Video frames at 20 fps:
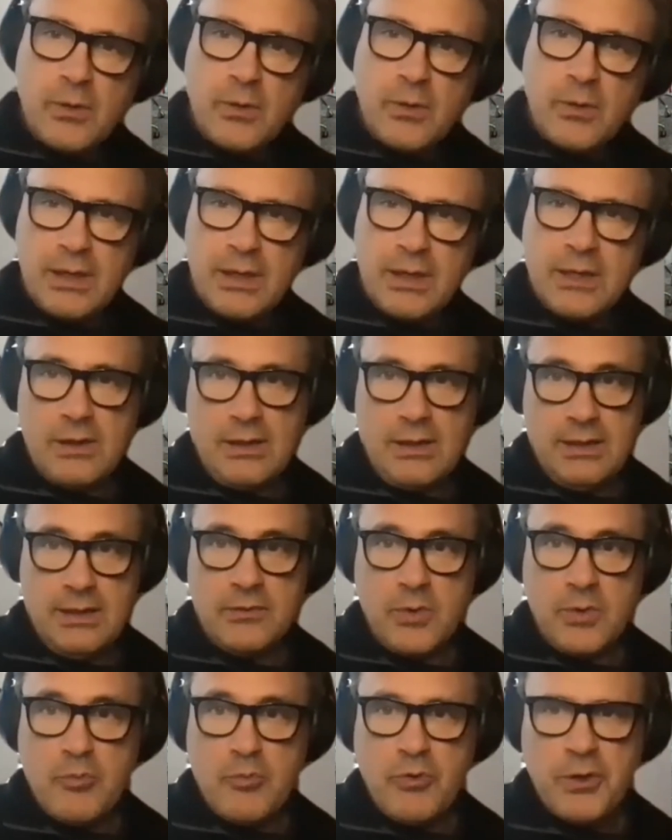into
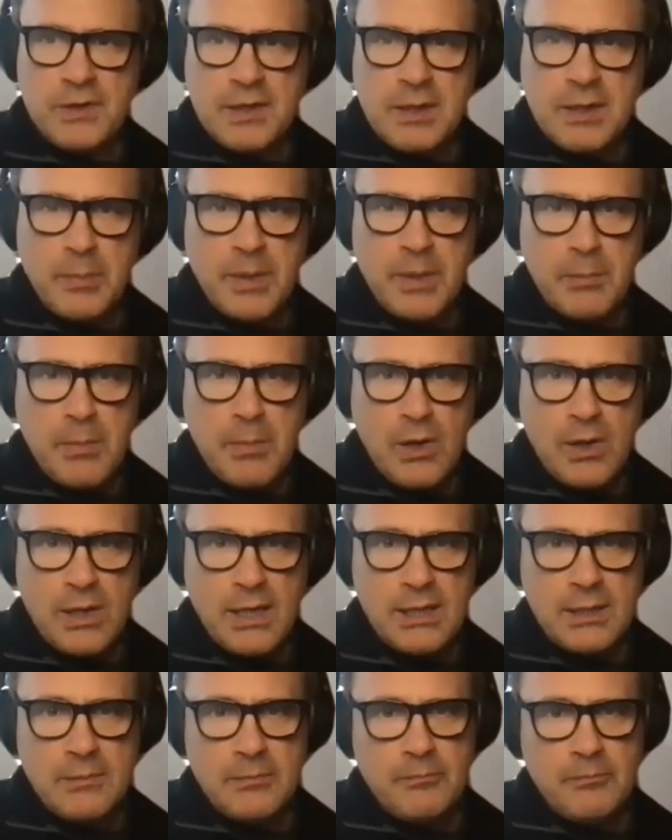a
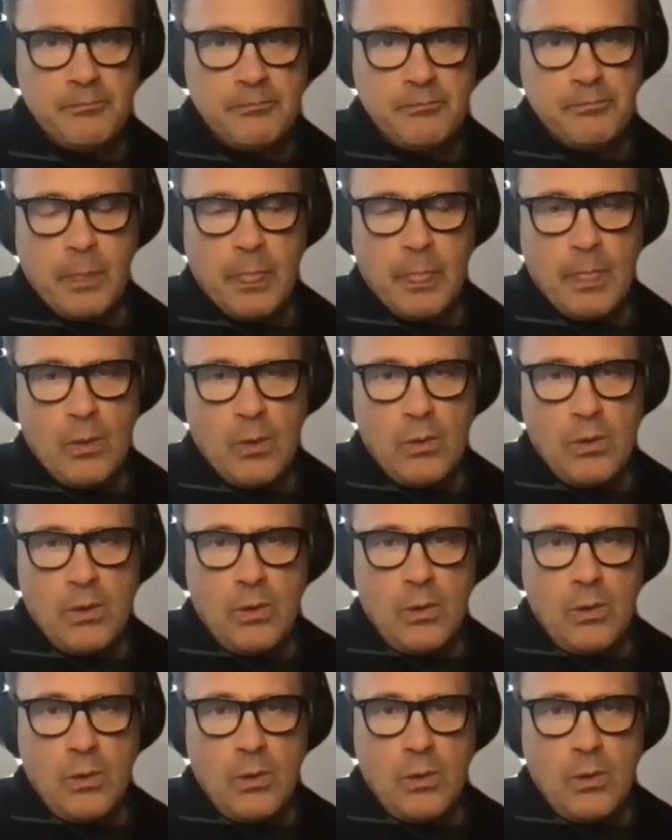product in a big market.